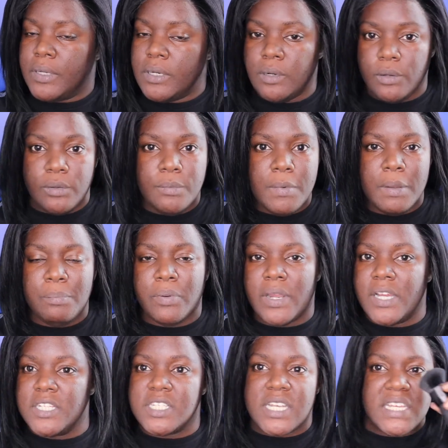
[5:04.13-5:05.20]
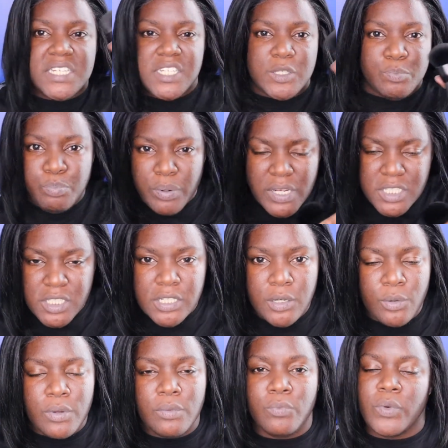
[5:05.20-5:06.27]
it on my brush and just brushed it
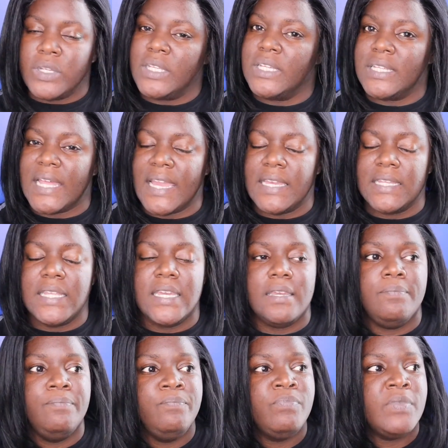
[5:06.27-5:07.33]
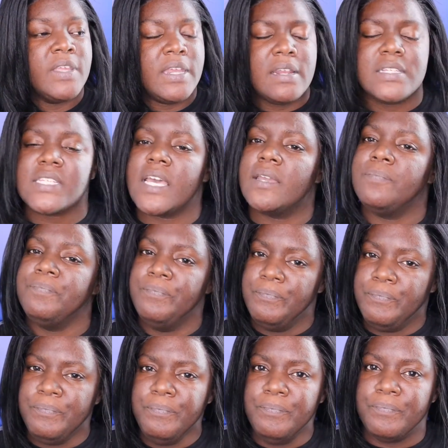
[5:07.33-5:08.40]
on really lightly. And I was like,
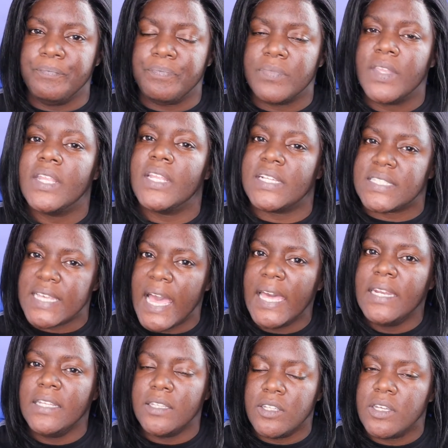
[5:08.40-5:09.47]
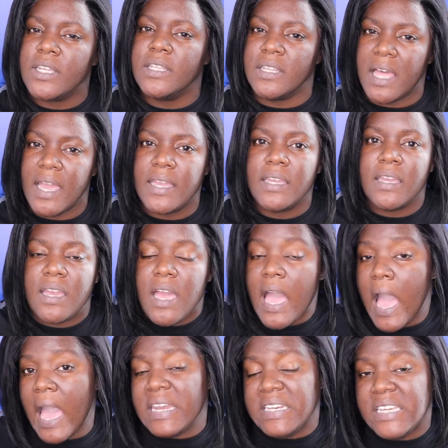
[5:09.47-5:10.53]
that's kind of looking like
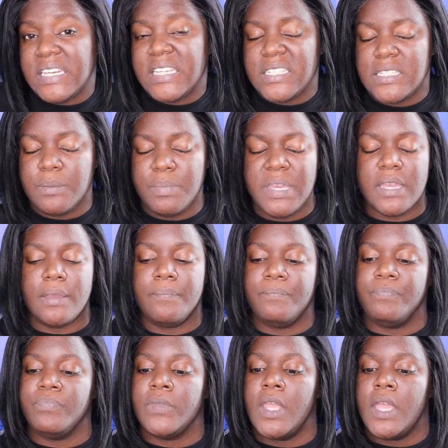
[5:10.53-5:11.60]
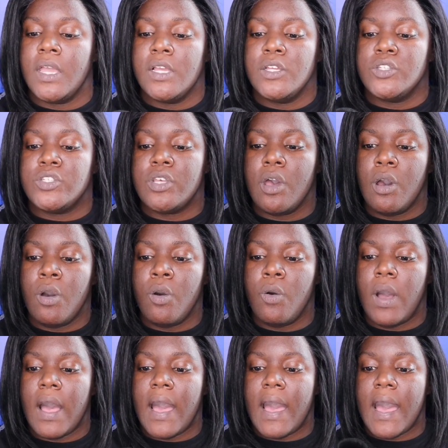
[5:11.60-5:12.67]
I need it to be.
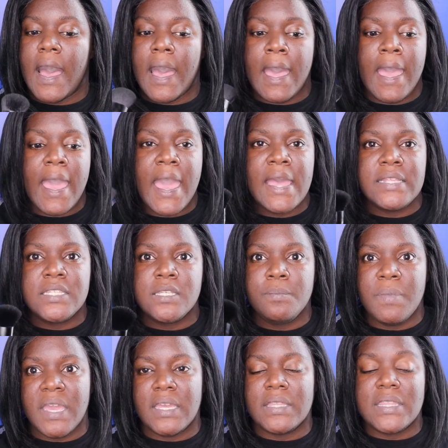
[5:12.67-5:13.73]
So I had to make